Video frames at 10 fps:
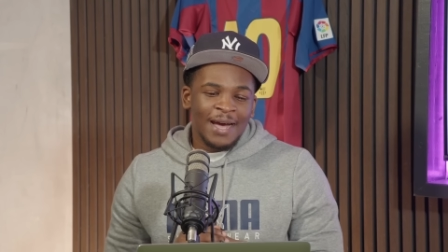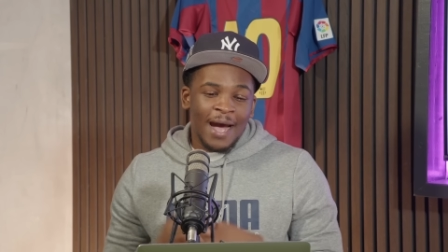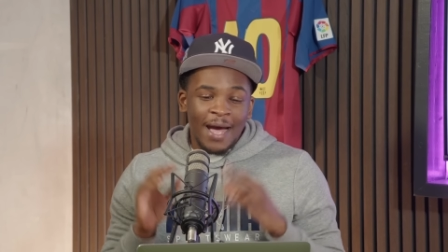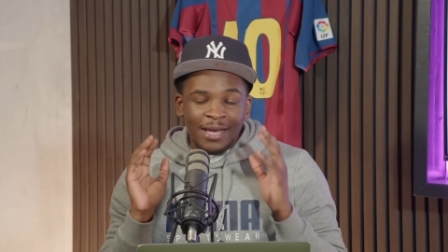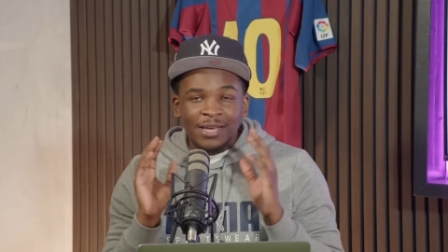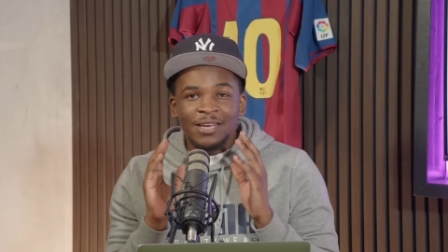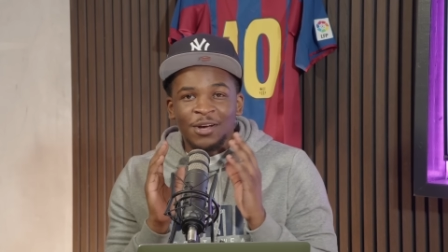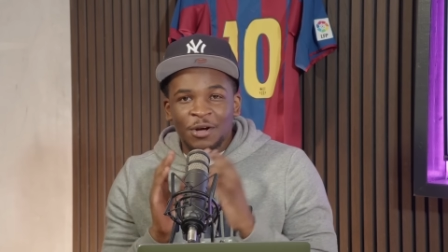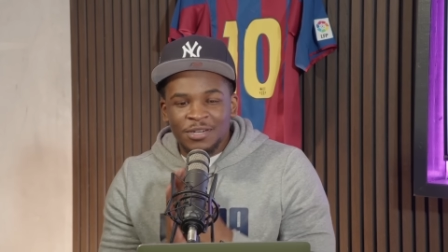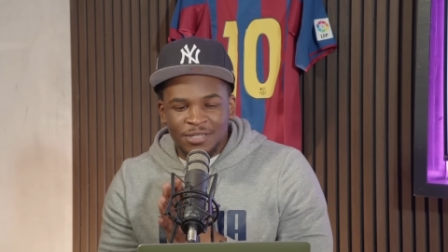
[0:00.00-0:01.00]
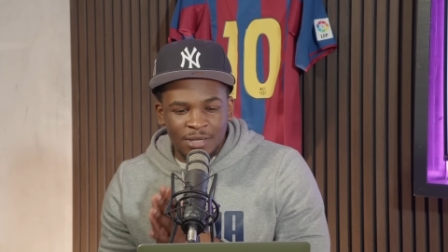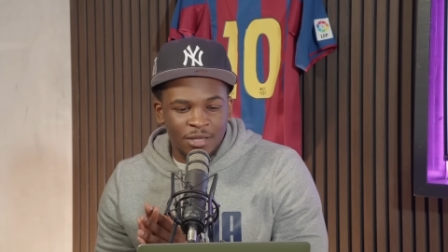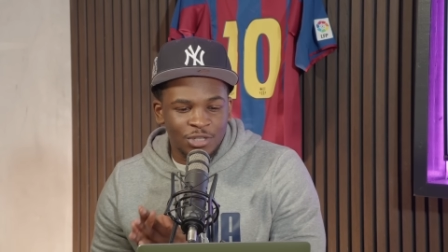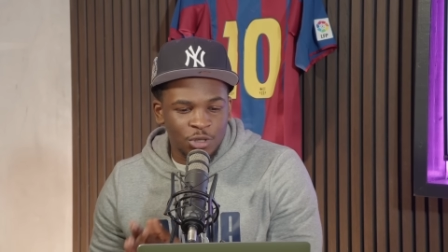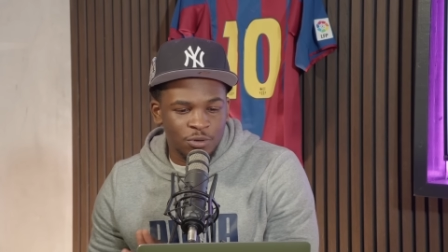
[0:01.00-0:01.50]
I understand
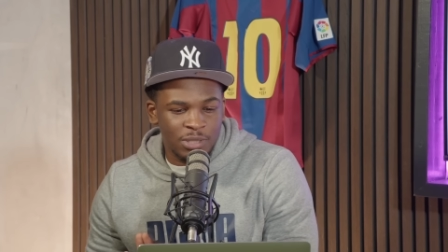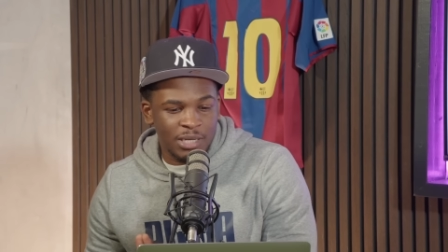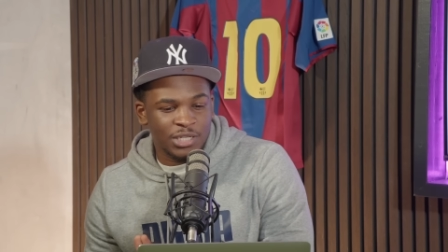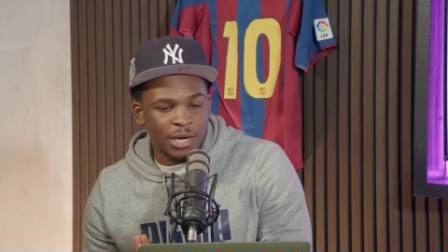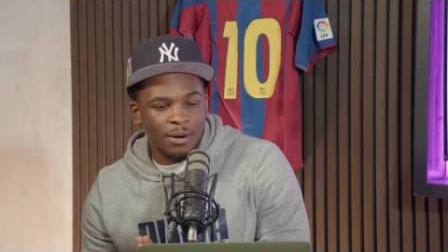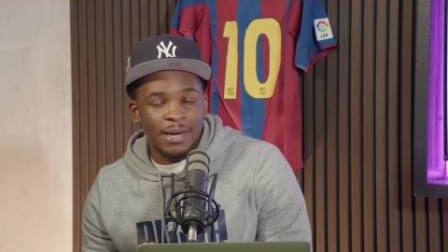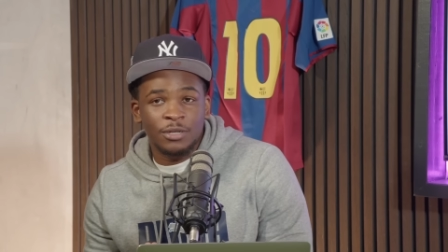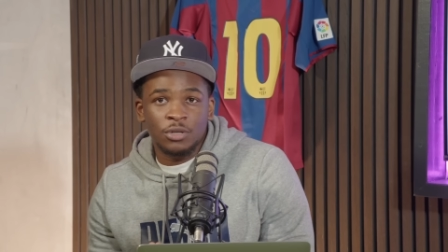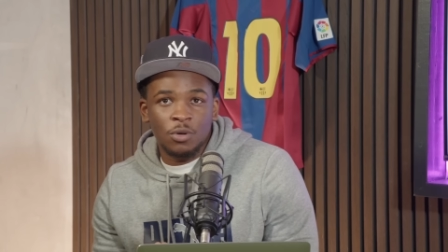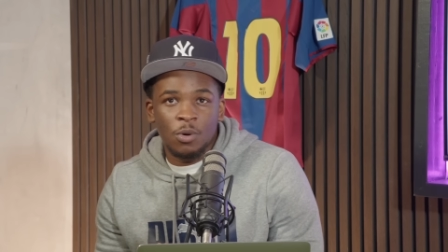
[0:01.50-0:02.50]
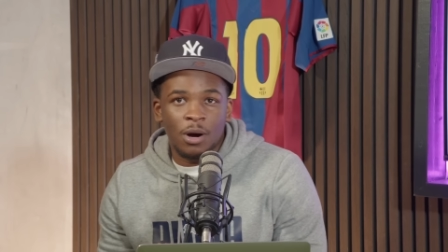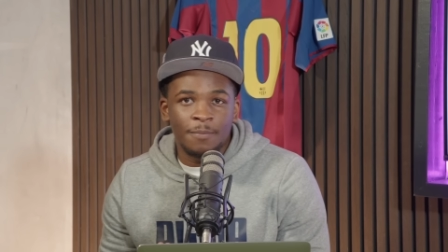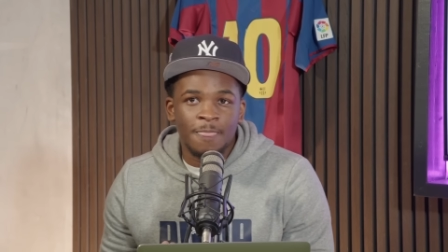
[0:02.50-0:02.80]
the Jose shout, and you know what?